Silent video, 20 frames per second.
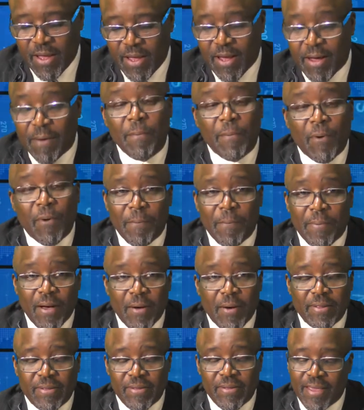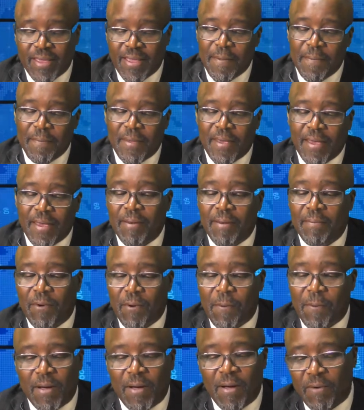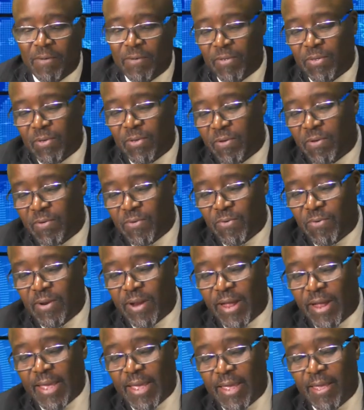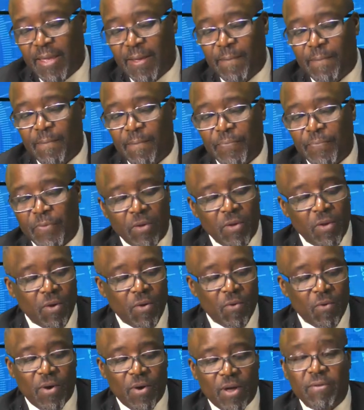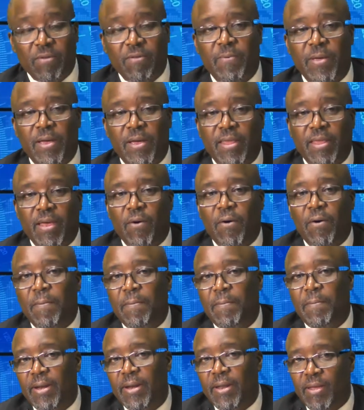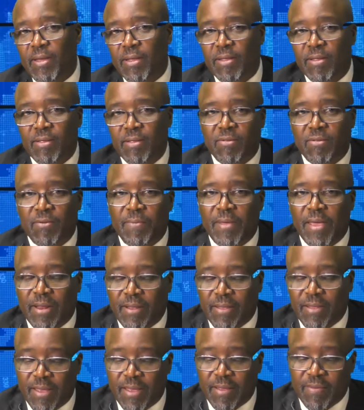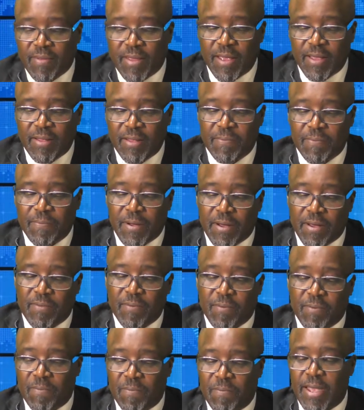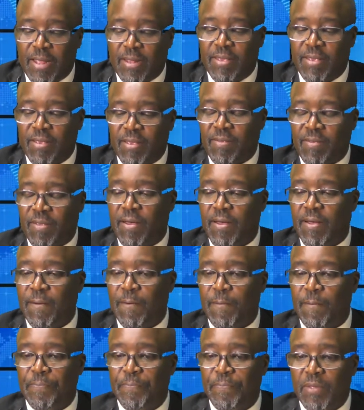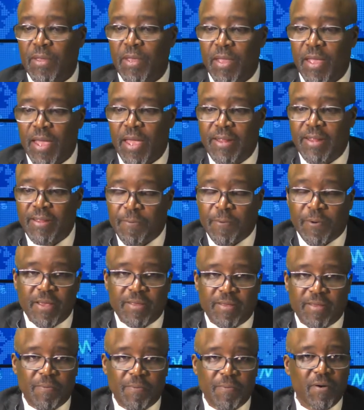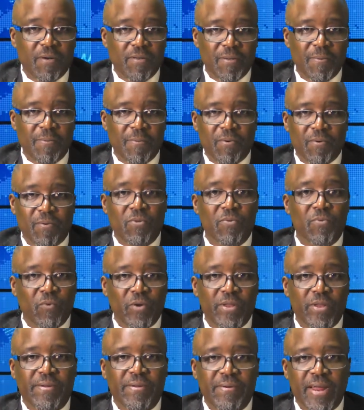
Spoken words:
more power to him, and more power to those who, like him, want to spend their own money to make these things possible, to make these enterprises possible, which